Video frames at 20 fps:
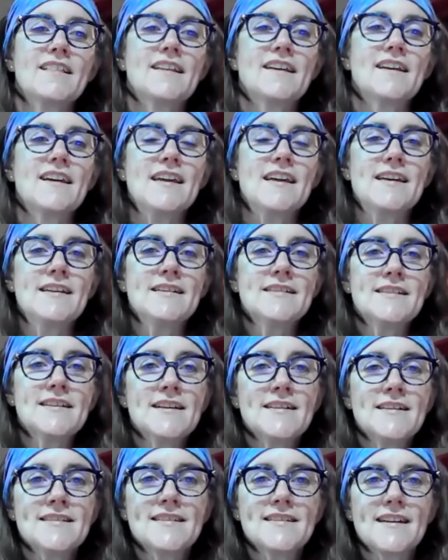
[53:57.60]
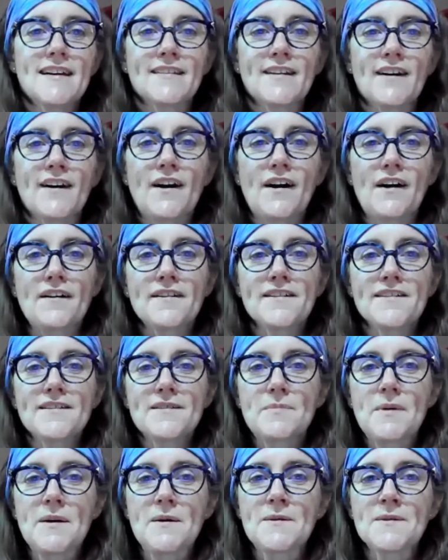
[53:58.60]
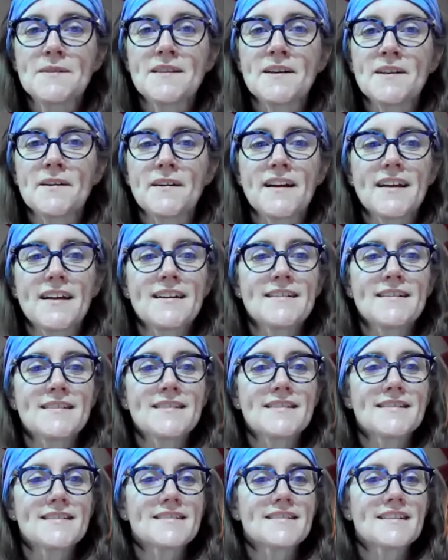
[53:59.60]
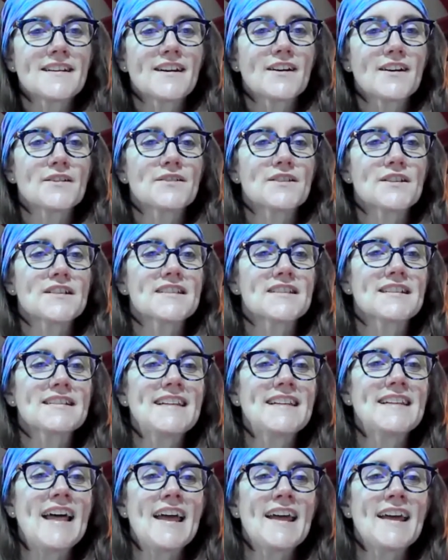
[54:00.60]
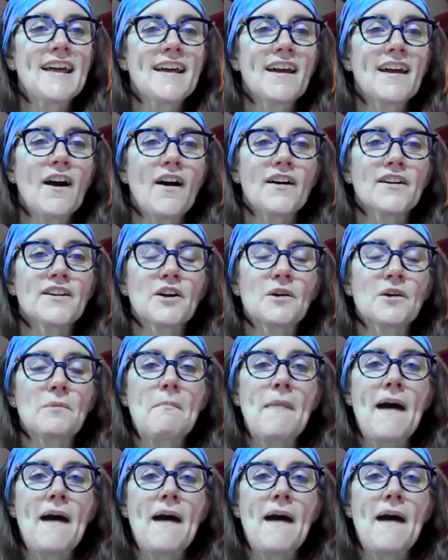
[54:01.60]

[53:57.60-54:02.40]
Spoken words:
the easiest and the hardest pose there is. You're just laying on your